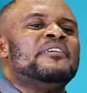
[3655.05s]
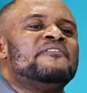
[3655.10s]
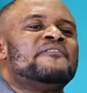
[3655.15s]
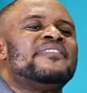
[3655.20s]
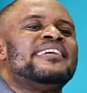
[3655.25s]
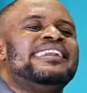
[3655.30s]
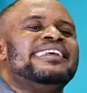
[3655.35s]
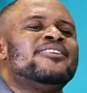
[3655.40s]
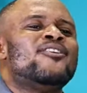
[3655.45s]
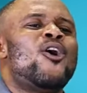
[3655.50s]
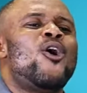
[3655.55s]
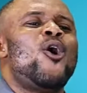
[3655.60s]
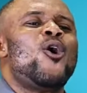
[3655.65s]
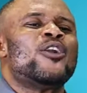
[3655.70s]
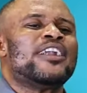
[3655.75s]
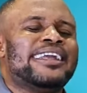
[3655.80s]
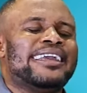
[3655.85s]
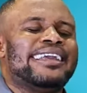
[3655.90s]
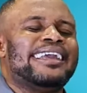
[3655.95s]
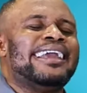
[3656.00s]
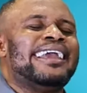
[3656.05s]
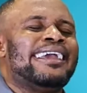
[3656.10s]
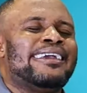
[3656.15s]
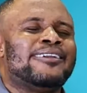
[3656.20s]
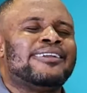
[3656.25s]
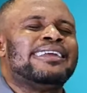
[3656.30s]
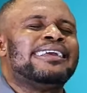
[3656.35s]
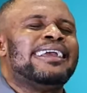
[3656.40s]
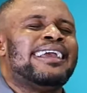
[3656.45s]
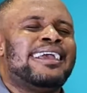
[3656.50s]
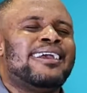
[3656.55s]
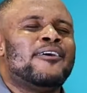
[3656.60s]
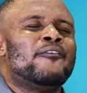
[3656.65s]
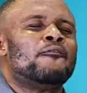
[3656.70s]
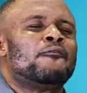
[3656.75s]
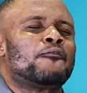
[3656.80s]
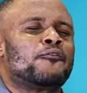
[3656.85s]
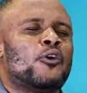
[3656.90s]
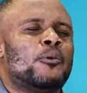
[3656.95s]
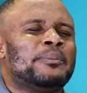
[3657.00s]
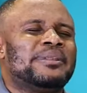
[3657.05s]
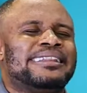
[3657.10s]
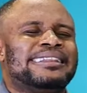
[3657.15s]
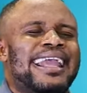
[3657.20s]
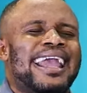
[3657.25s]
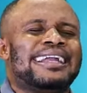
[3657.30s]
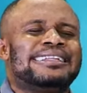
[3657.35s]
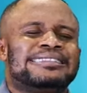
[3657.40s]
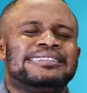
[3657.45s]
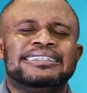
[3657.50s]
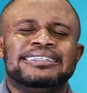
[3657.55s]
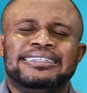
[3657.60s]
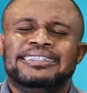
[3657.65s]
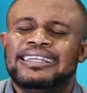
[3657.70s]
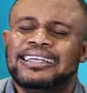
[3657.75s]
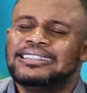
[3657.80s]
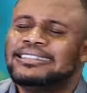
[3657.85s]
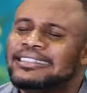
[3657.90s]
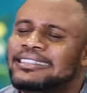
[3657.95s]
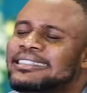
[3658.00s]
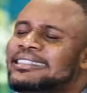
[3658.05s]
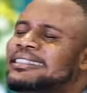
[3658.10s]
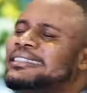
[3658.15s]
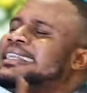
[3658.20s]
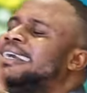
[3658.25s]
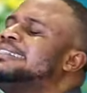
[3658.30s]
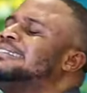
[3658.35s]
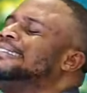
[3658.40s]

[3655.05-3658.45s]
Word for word: I be feeling horny from 13 years till